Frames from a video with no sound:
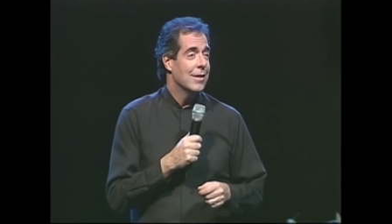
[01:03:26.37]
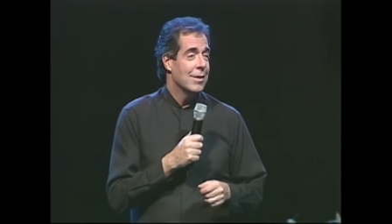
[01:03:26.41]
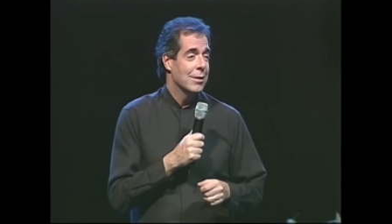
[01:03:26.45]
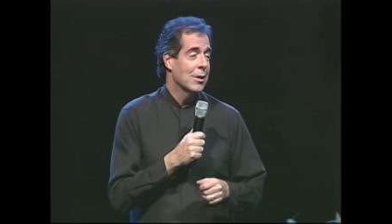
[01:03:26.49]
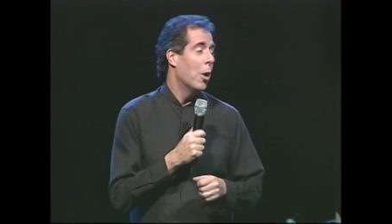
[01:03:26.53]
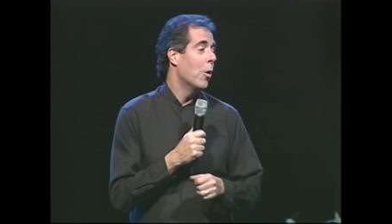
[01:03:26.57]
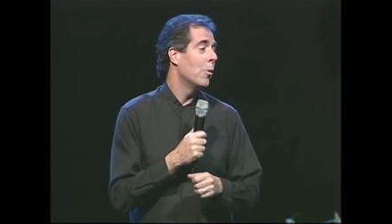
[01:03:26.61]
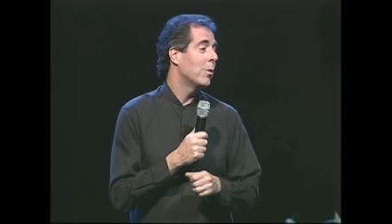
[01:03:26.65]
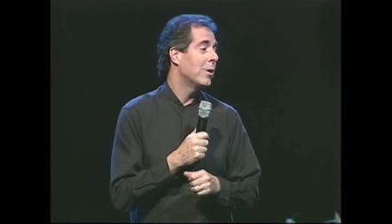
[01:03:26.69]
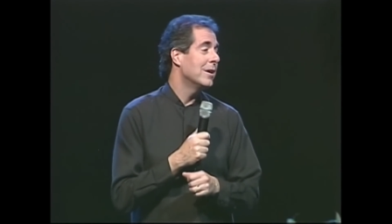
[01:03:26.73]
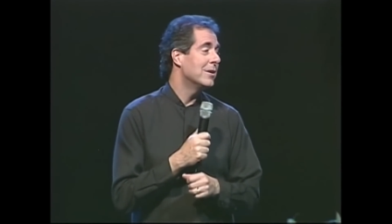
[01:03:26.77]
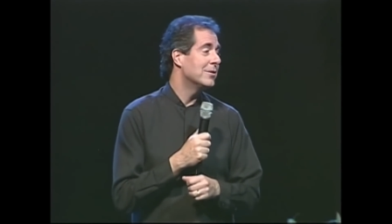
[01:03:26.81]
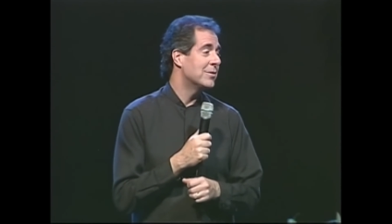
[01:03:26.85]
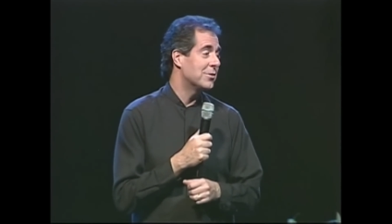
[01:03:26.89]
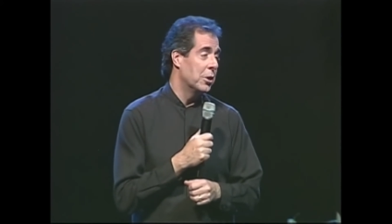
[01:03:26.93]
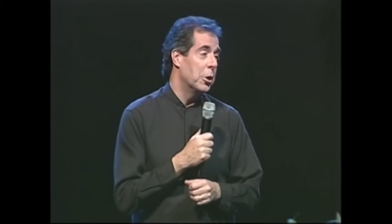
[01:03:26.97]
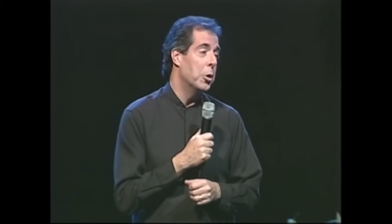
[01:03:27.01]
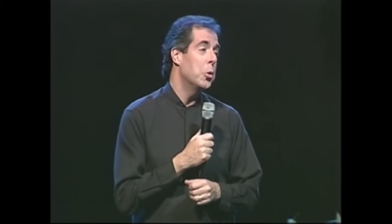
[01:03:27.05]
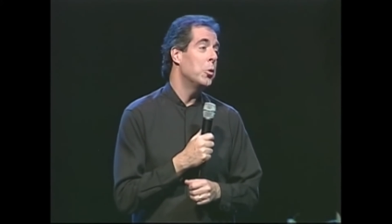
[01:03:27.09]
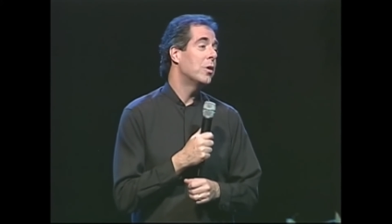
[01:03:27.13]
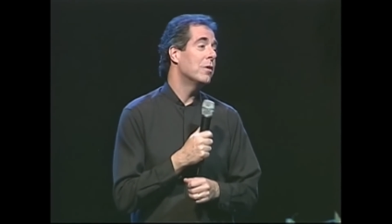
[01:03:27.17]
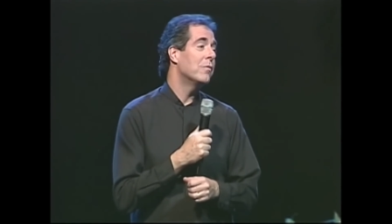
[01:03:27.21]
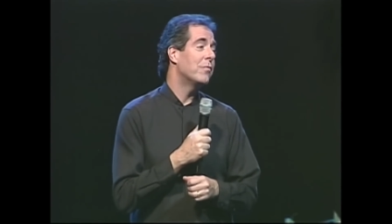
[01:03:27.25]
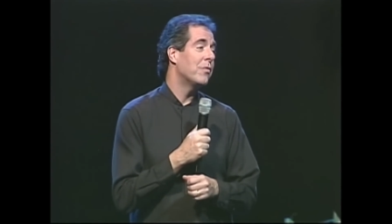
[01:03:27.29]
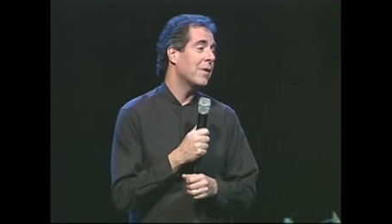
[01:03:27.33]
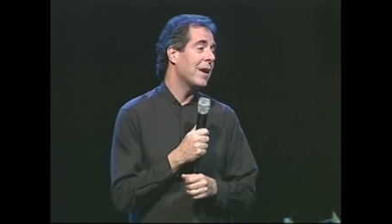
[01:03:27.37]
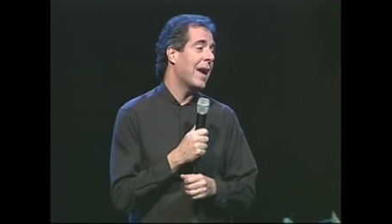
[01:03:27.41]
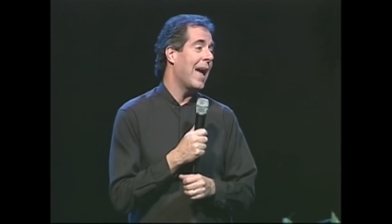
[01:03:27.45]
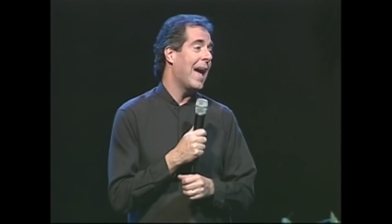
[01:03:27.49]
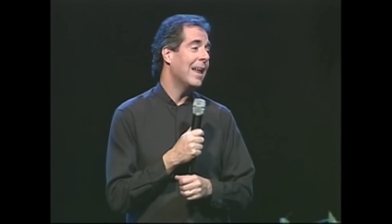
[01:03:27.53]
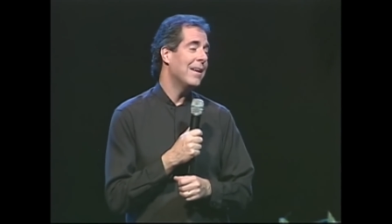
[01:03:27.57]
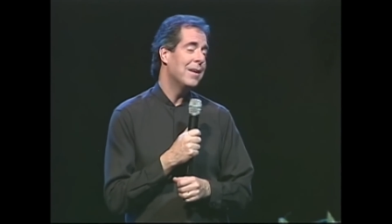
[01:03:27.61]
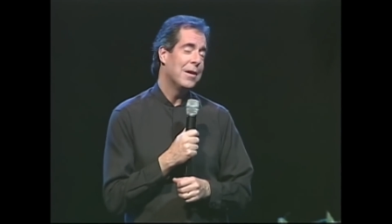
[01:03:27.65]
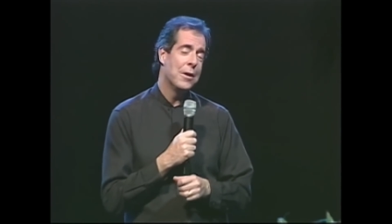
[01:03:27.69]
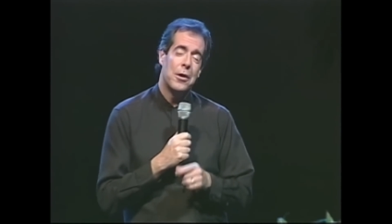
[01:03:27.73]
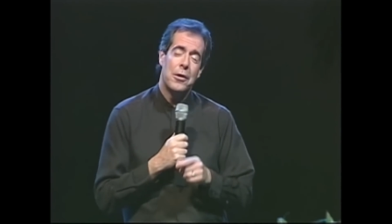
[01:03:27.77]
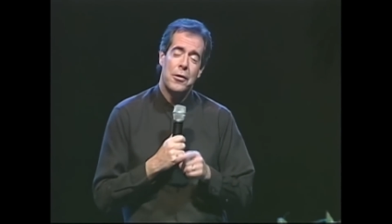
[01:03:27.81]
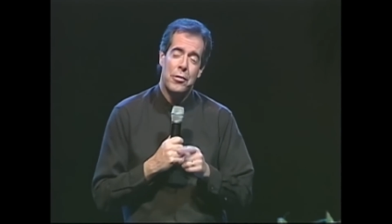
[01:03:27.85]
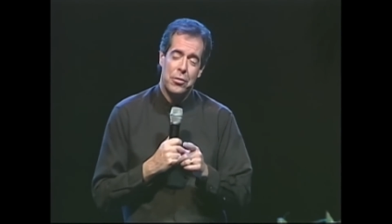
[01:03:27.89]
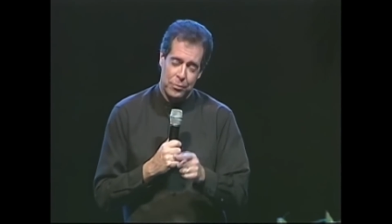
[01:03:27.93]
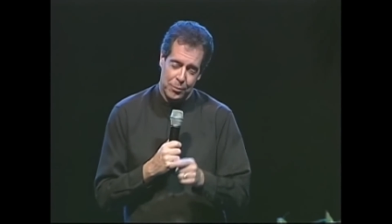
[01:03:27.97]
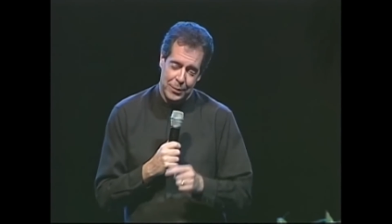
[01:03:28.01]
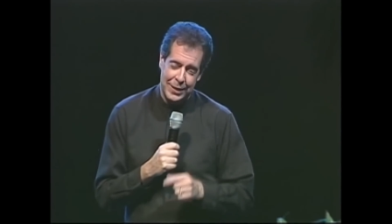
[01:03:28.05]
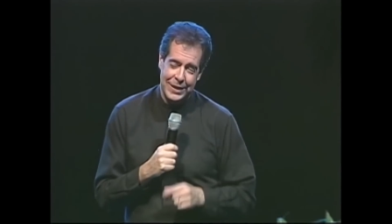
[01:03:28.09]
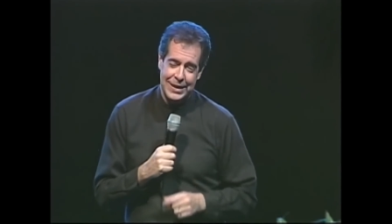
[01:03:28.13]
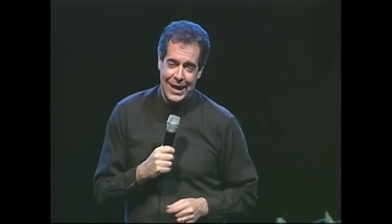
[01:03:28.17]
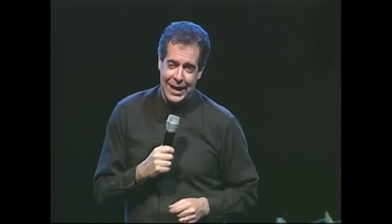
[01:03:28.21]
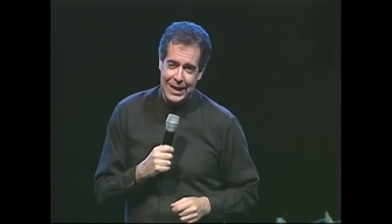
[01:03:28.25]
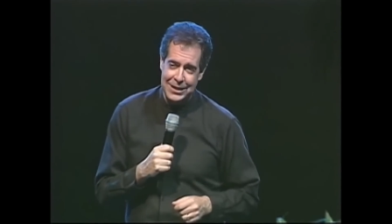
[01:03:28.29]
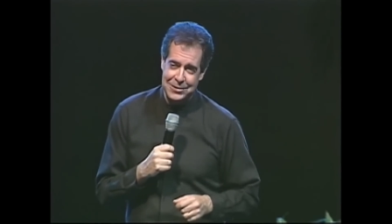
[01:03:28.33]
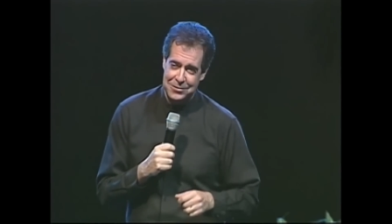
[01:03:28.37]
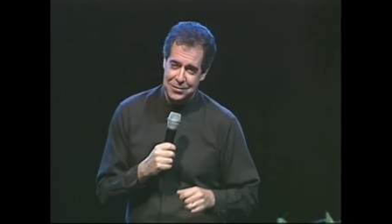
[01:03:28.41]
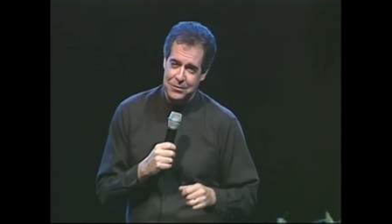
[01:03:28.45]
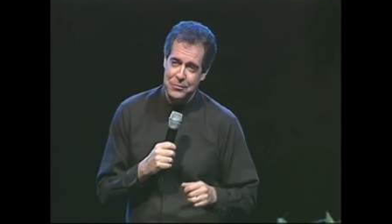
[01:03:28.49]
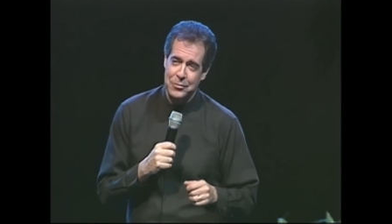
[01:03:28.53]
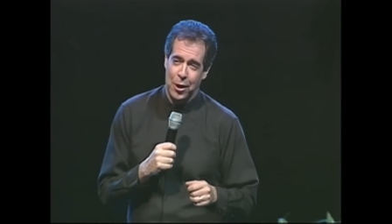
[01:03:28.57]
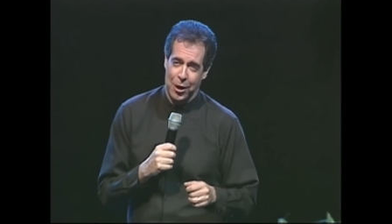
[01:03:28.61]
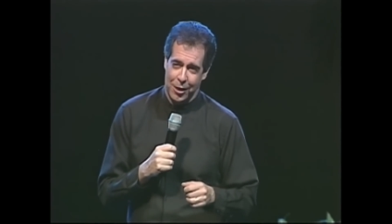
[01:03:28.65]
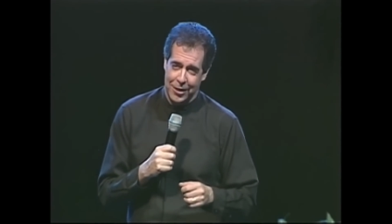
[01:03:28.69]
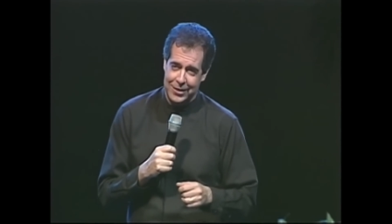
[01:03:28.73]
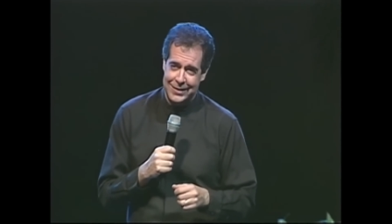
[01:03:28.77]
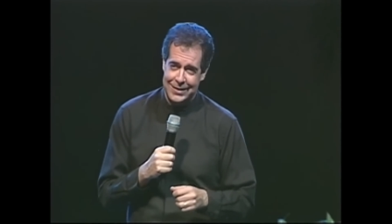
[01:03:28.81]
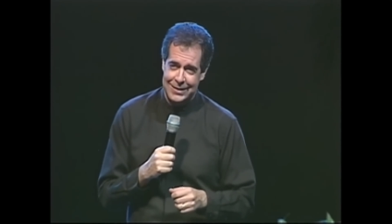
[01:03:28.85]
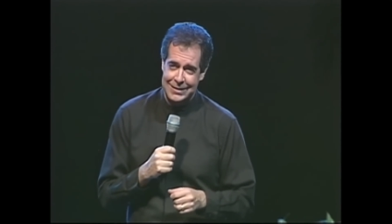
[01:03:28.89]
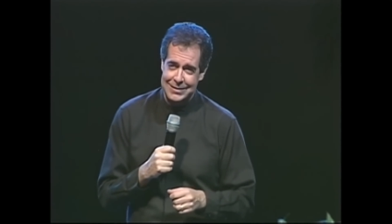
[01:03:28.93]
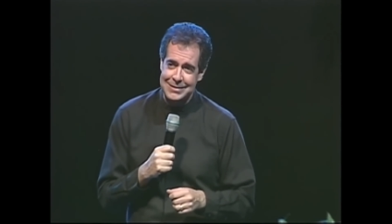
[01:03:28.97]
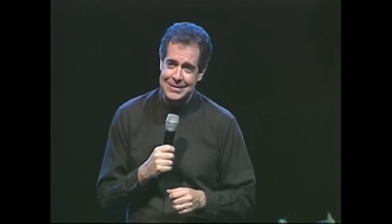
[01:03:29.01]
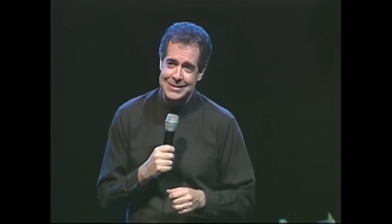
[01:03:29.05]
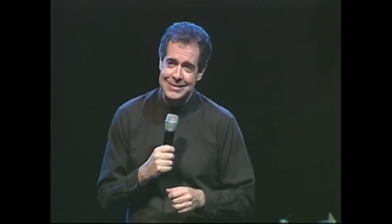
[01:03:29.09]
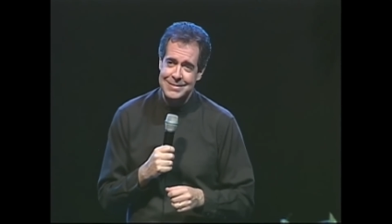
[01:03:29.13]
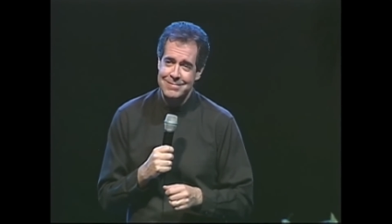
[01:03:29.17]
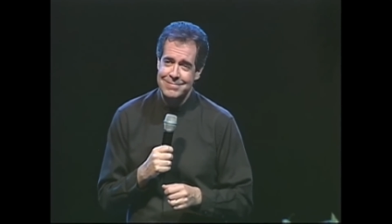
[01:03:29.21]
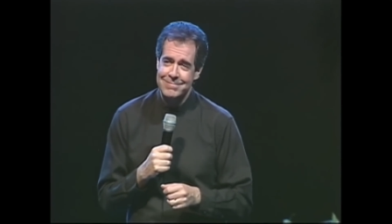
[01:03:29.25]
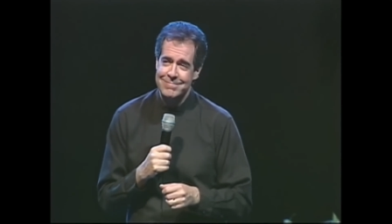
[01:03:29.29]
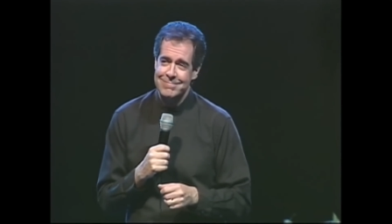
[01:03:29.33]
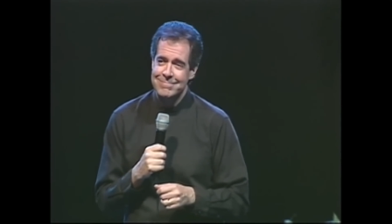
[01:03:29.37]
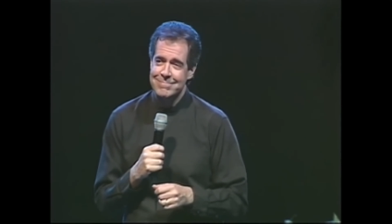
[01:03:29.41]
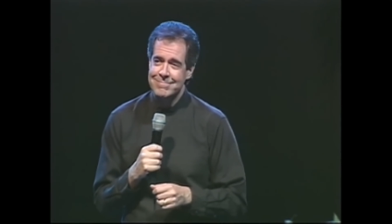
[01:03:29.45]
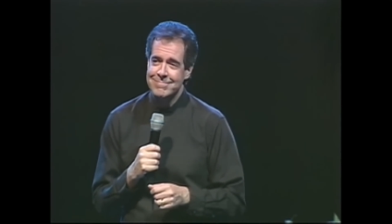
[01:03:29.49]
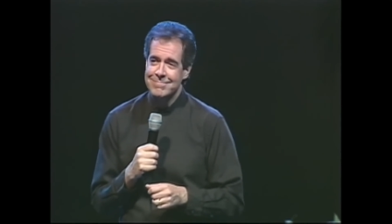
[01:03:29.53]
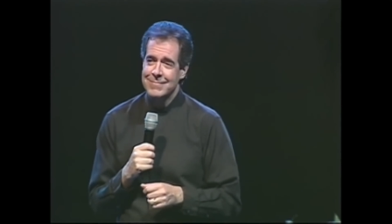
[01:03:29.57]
locusts, and who can forget, three days of darkness.